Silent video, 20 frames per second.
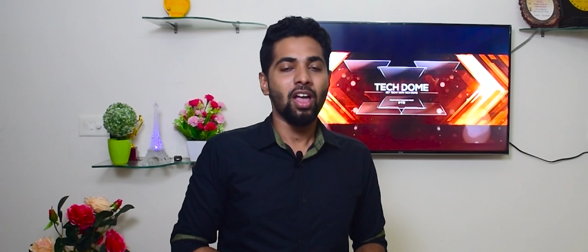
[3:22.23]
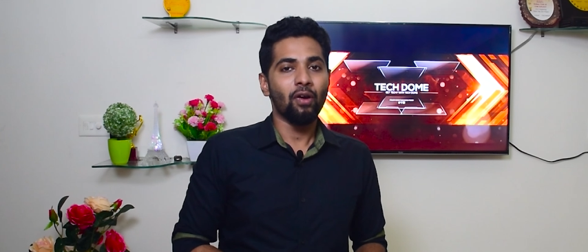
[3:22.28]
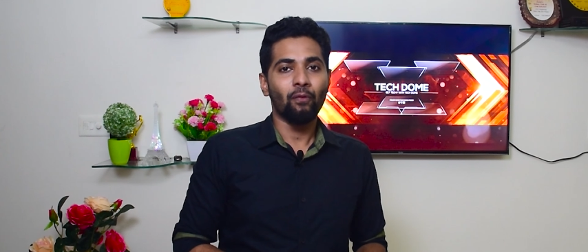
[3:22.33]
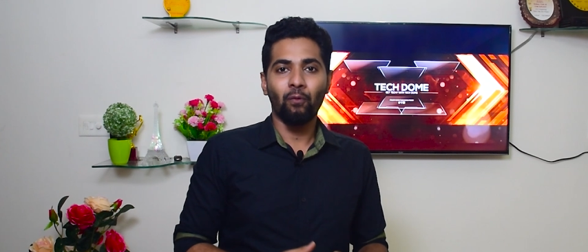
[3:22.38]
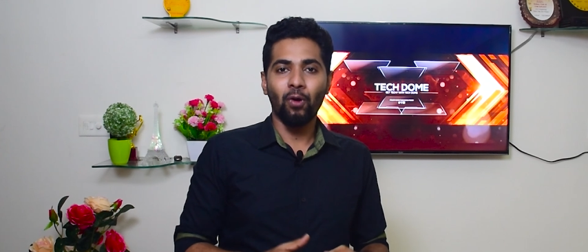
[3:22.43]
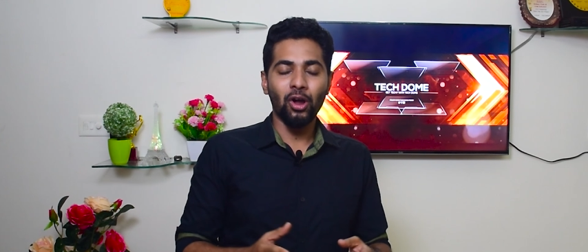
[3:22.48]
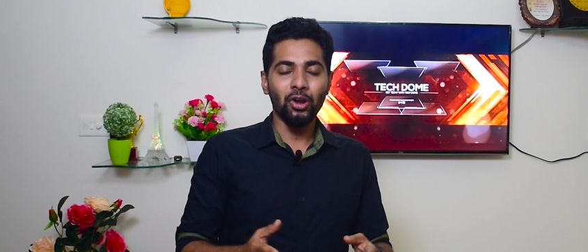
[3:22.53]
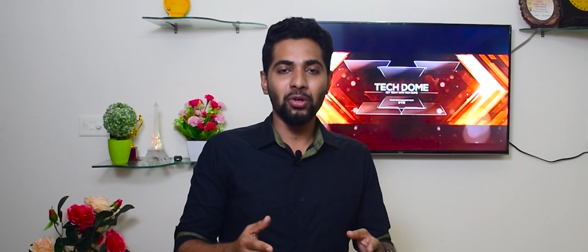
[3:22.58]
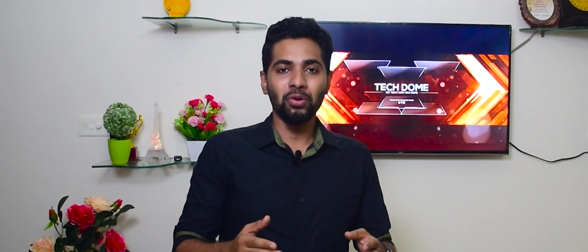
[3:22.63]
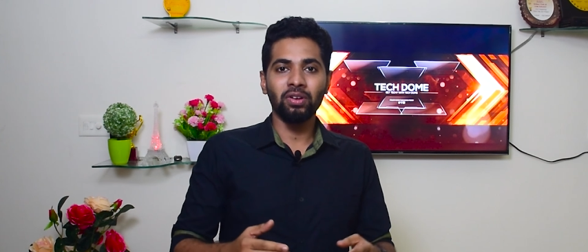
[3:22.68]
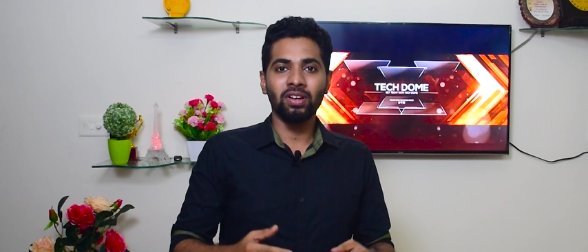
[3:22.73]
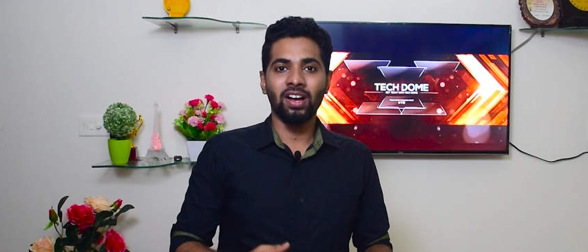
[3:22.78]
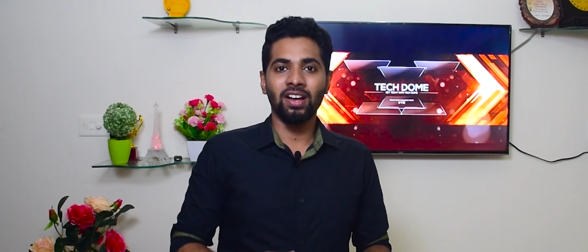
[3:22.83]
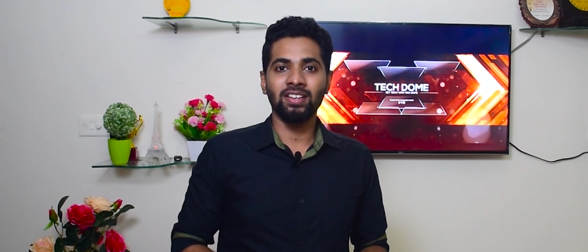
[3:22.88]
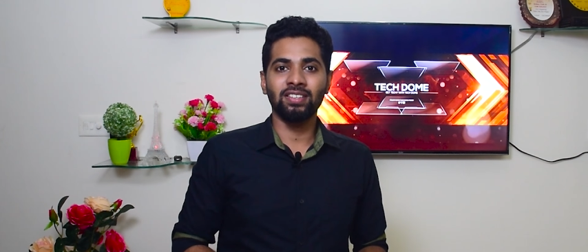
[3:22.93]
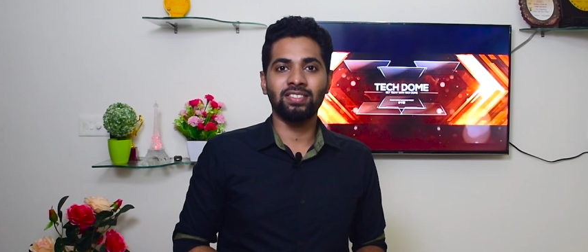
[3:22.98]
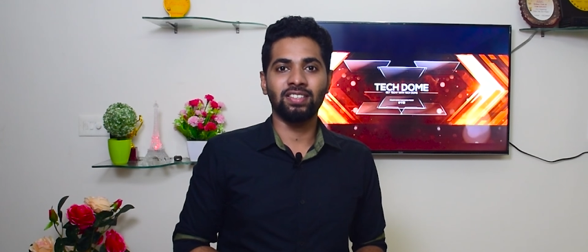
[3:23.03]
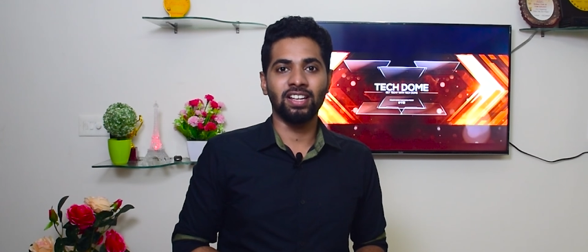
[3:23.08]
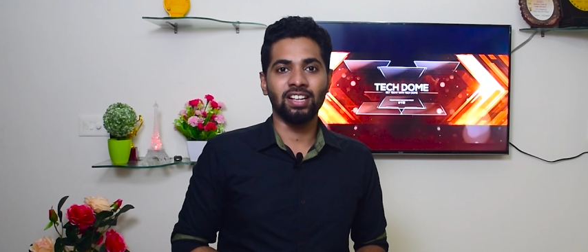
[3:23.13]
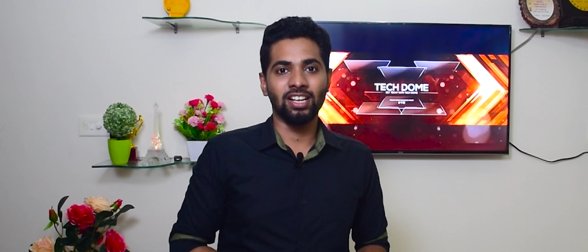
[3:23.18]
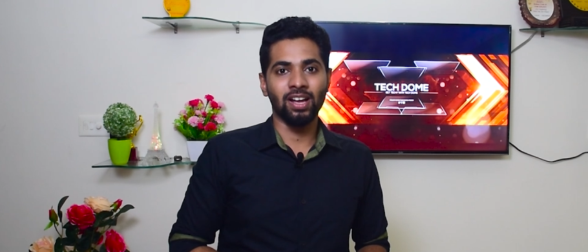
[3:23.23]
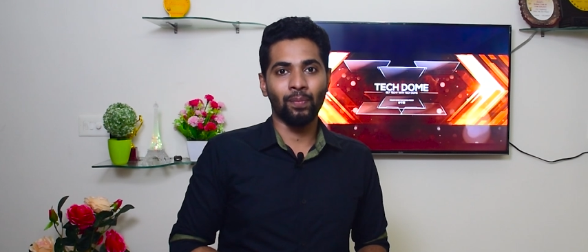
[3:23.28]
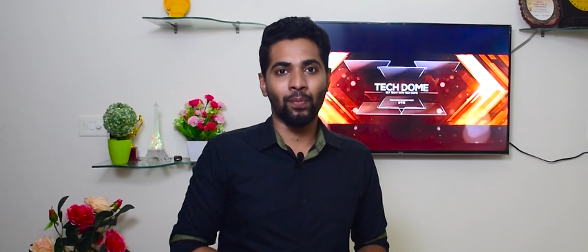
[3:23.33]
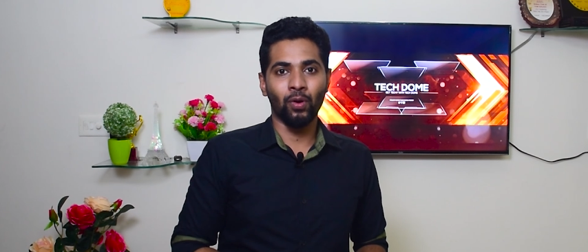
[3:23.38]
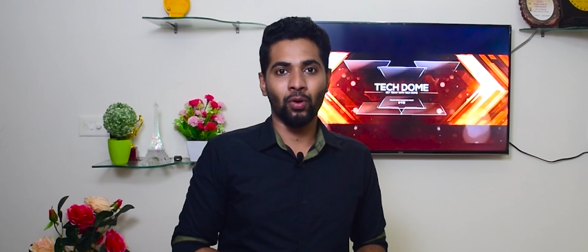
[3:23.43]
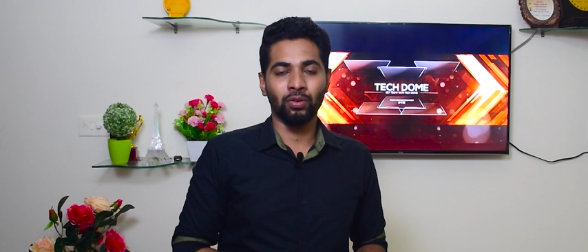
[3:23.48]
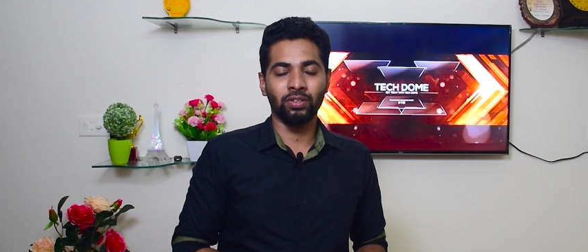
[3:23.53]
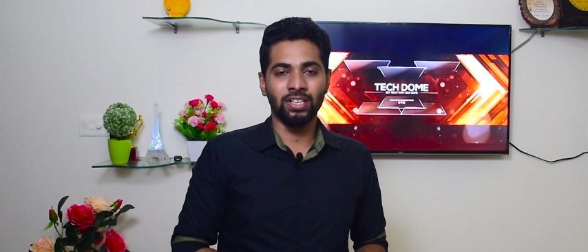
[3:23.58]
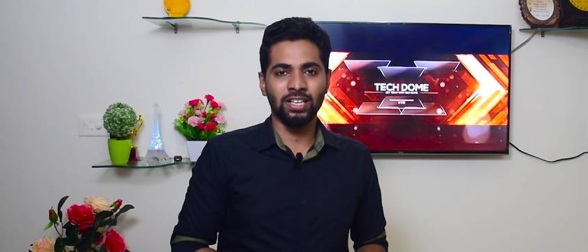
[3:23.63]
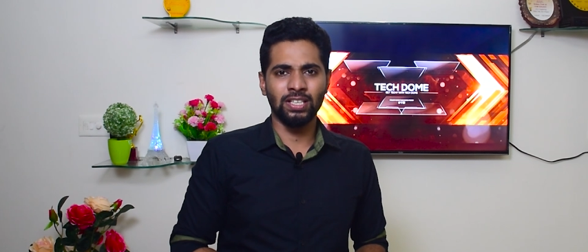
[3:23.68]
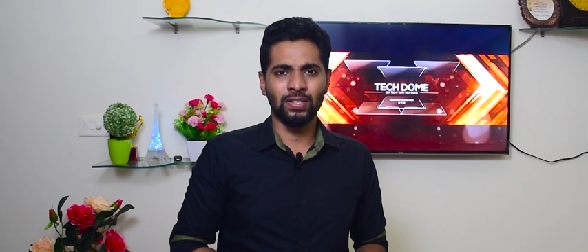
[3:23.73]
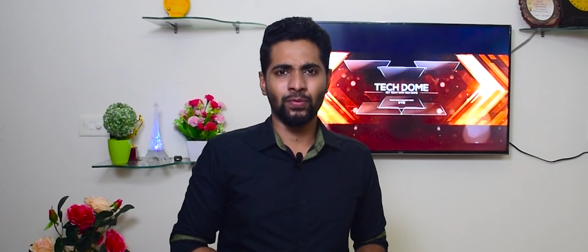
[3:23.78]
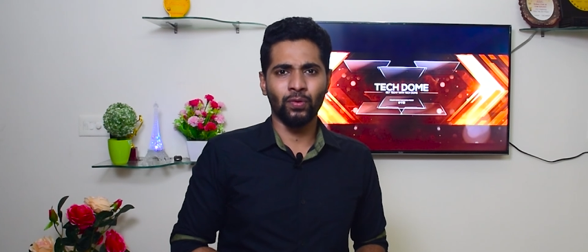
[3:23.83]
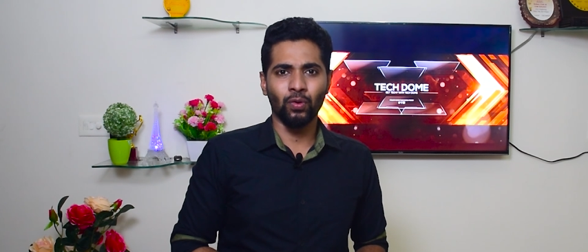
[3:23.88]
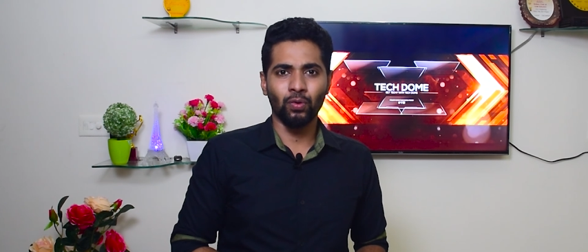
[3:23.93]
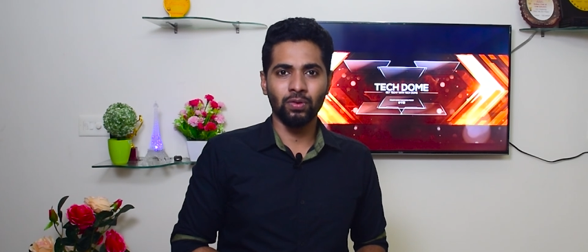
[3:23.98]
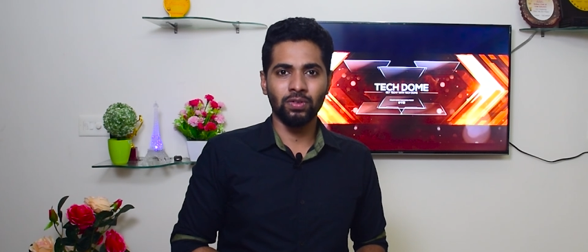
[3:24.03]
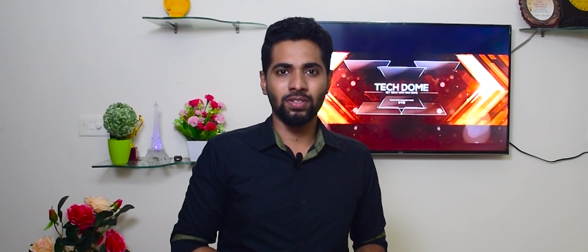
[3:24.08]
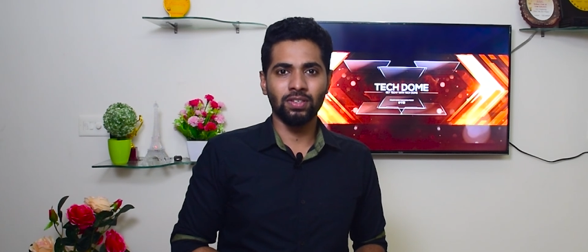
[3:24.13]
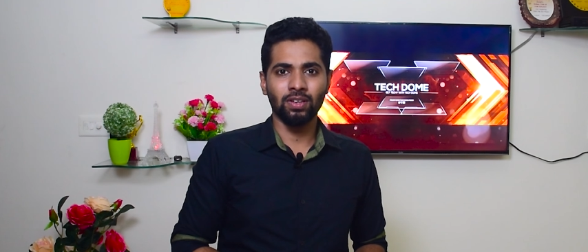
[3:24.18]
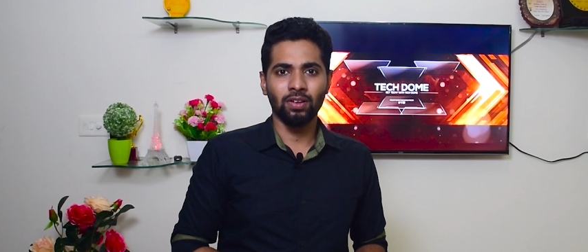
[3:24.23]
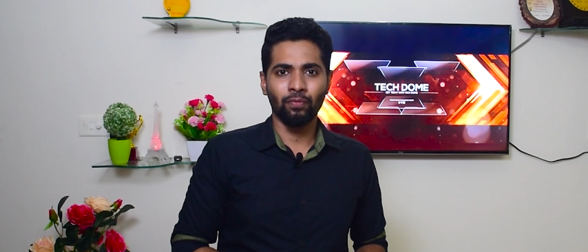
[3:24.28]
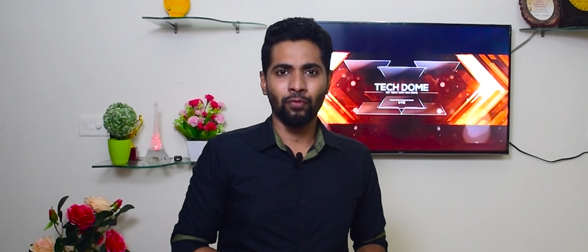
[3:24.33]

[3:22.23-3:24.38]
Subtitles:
What do you guys think about these phones?